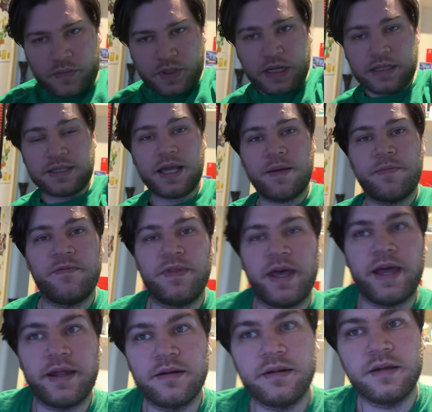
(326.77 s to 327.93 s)
on top of
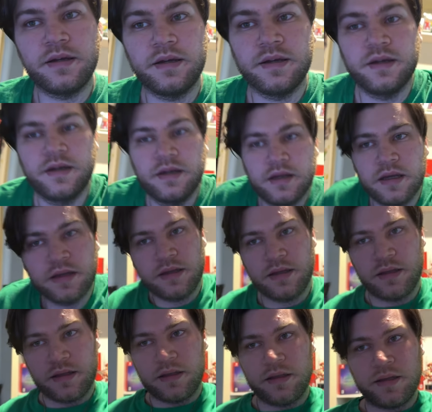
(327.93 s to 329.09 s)
that,
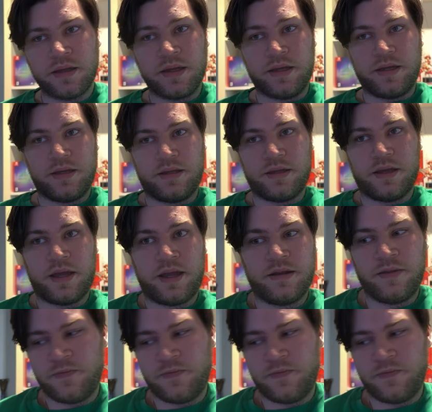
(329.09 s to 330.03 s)
uh, I had the